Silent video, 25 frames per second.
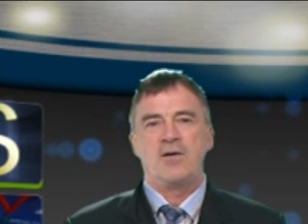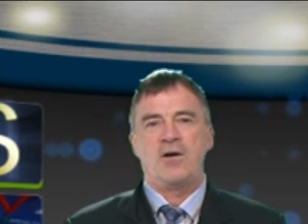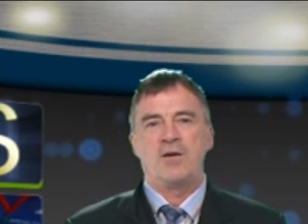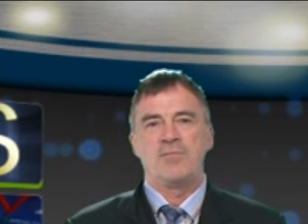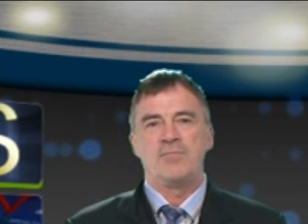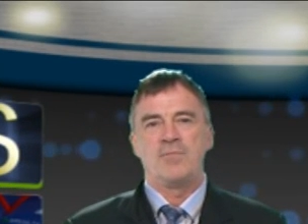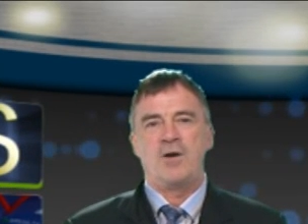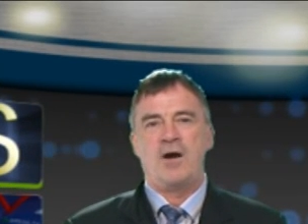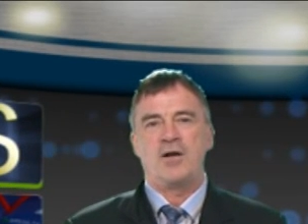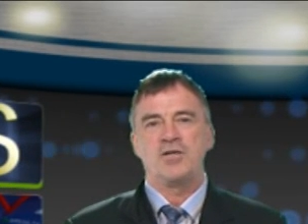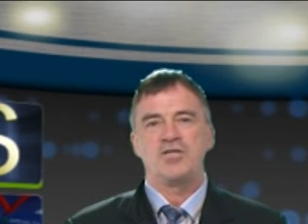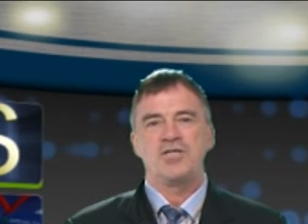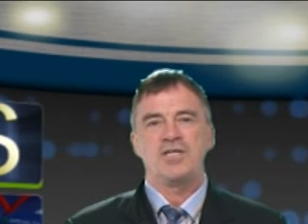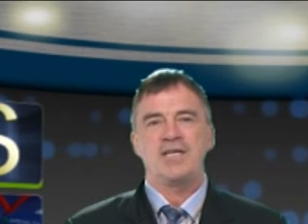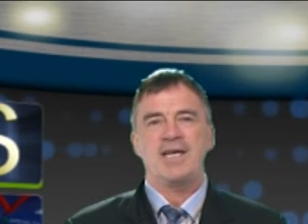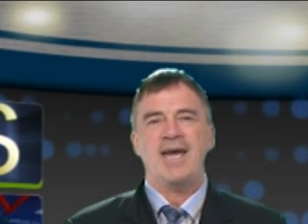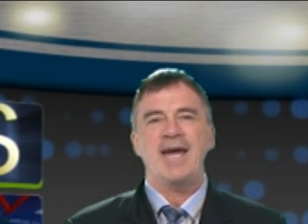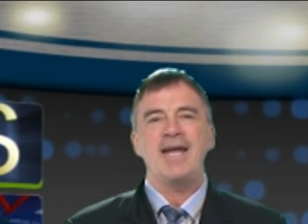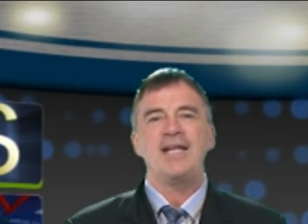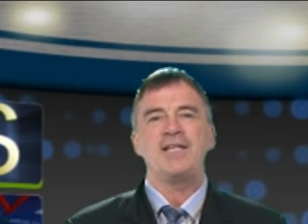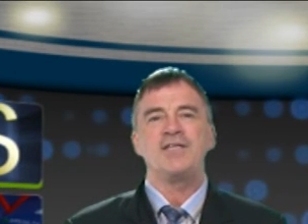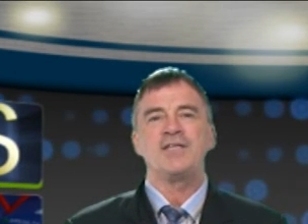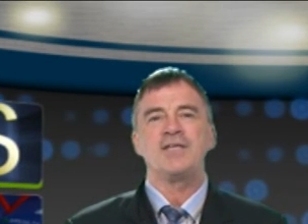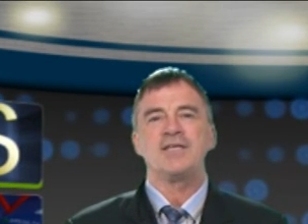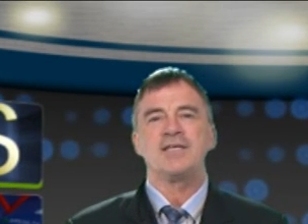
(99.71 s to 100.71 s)
On March the
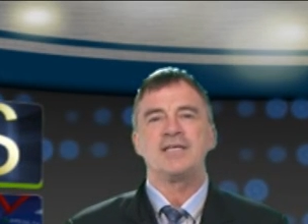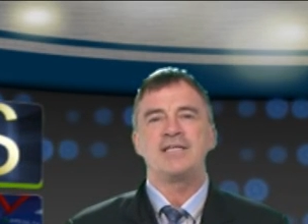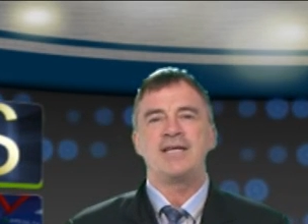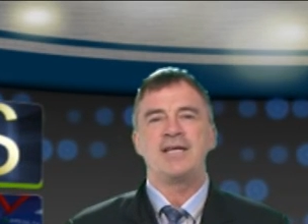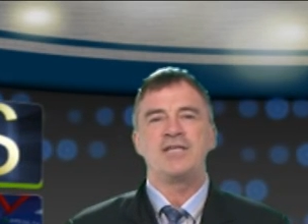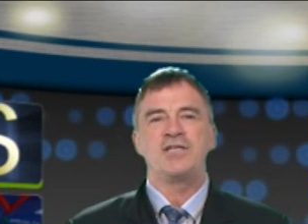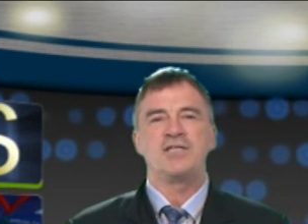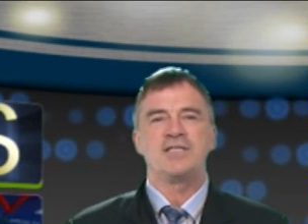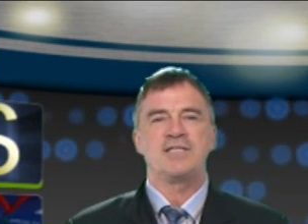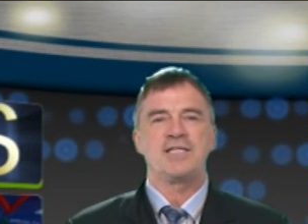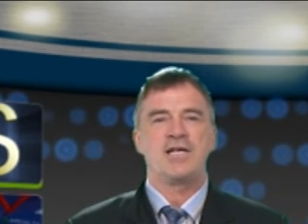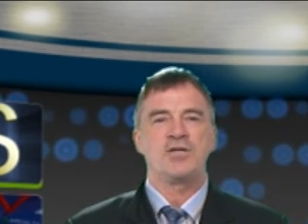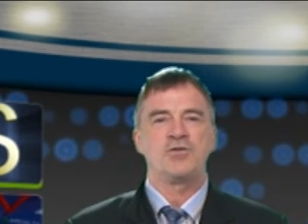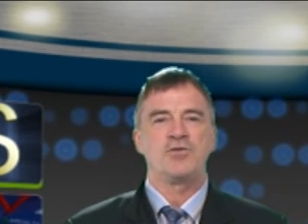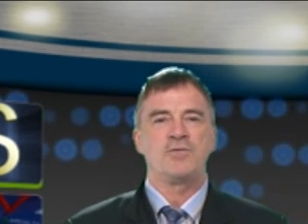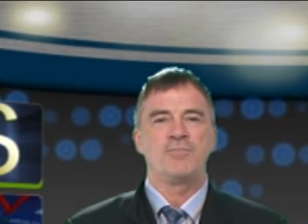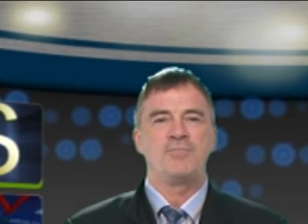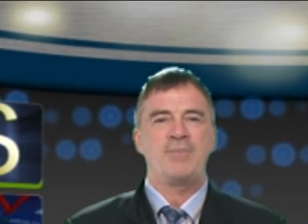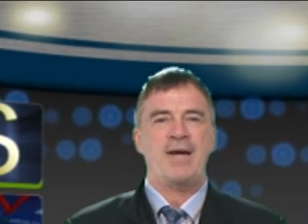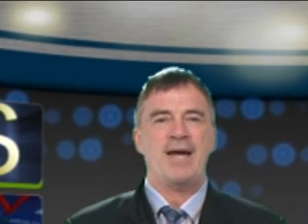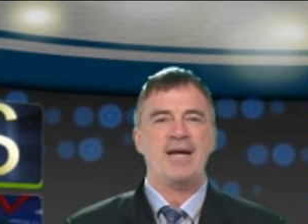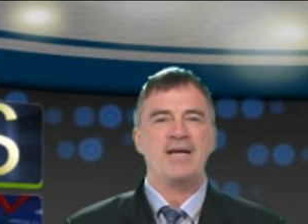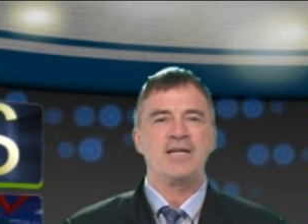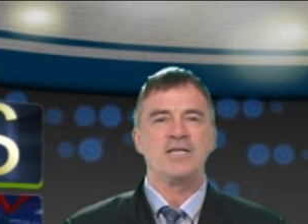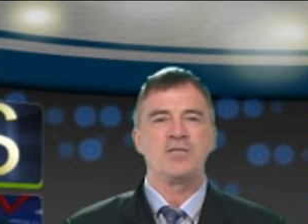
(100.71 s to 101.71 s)
8th, Canadian central
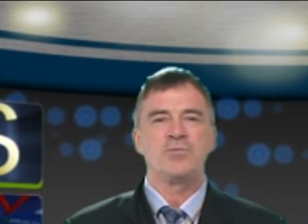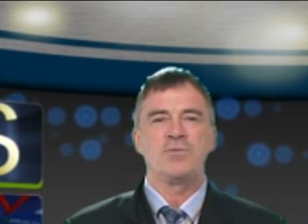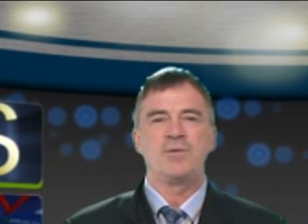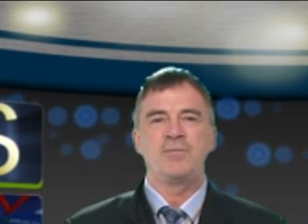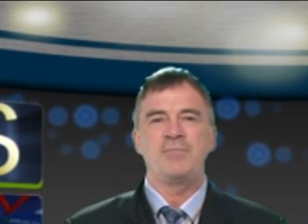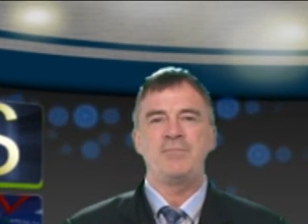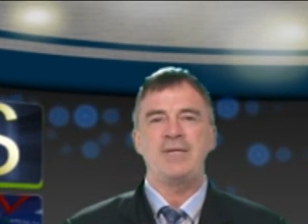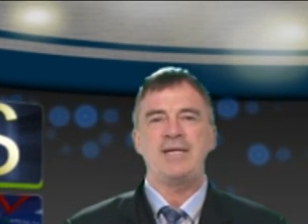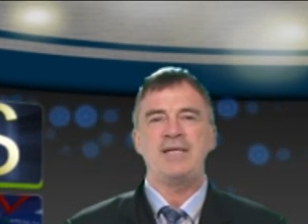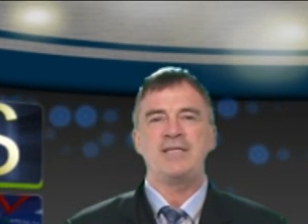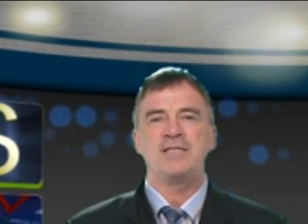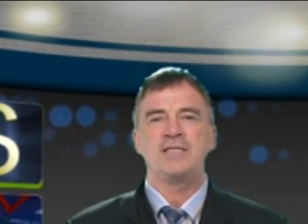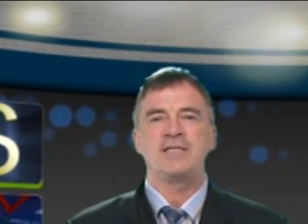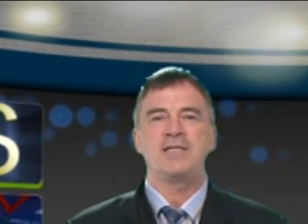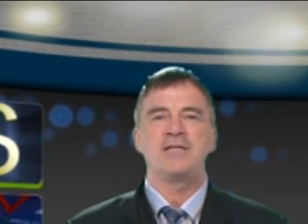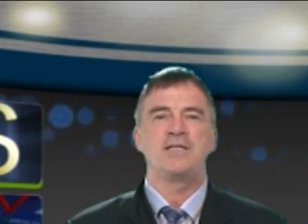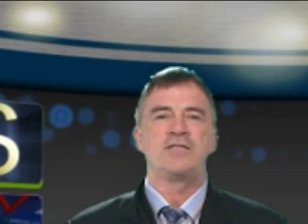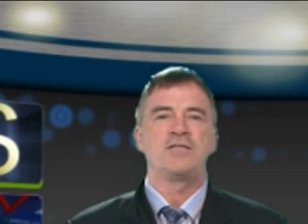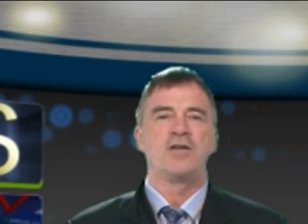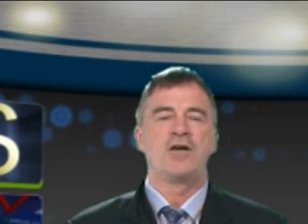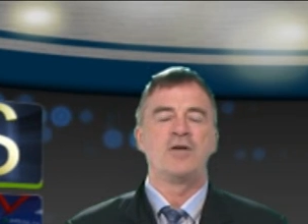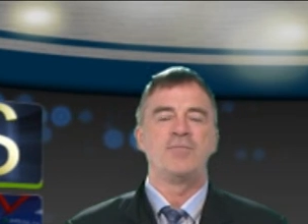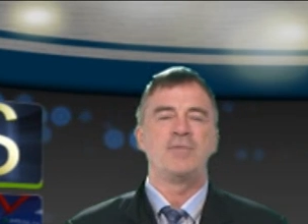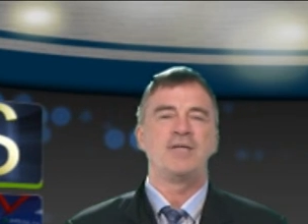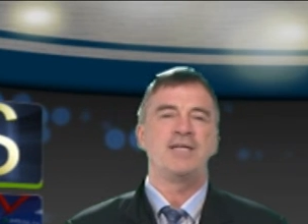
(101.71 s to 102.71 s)
bankers will meet to
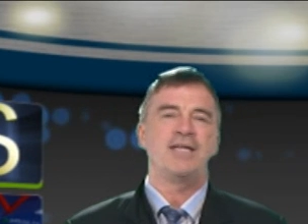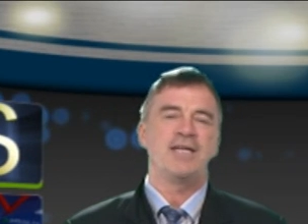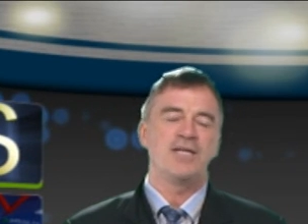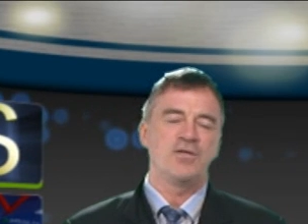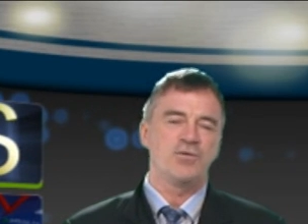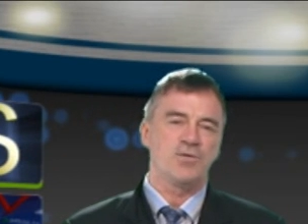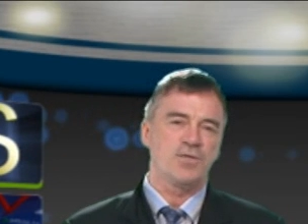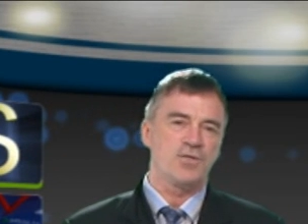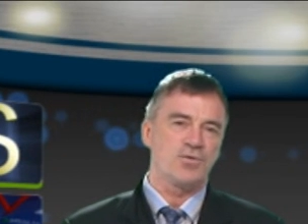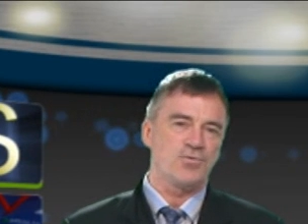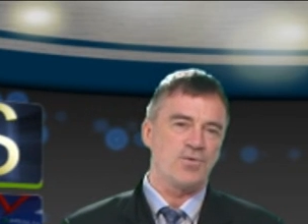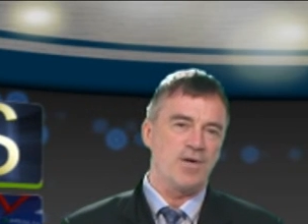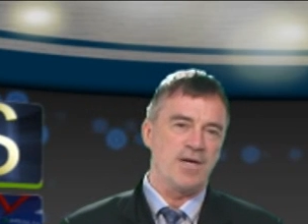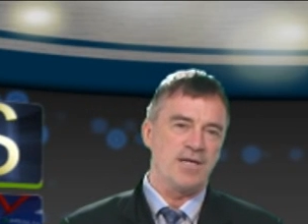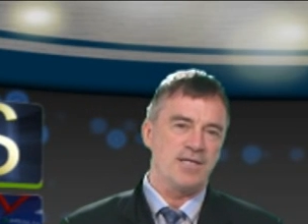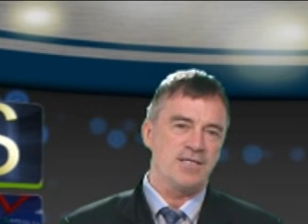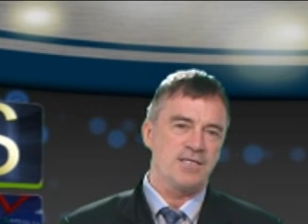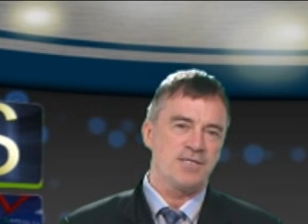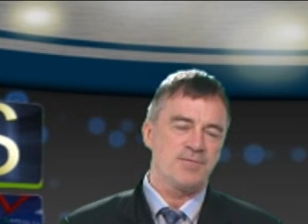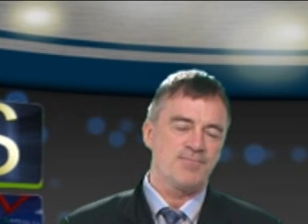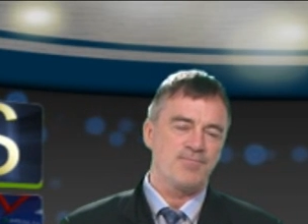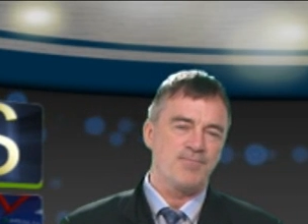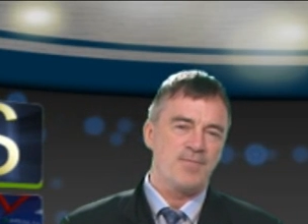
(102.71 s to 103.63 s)
determine interest rates.